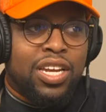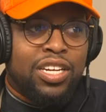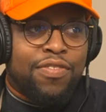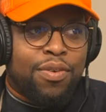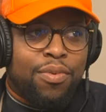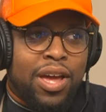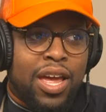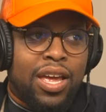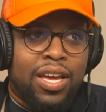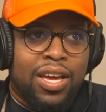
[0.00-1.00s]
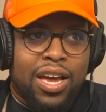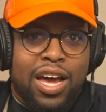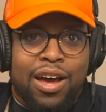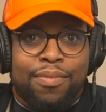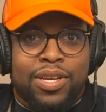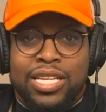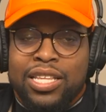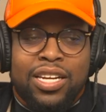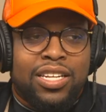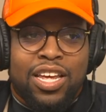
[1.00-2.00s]
a different way. Because at
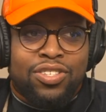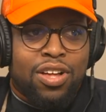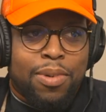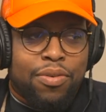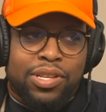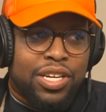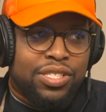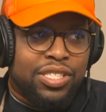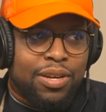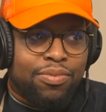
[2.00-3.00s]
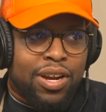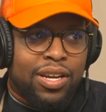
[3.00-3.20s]
the end of the day, it's all about relationship, right?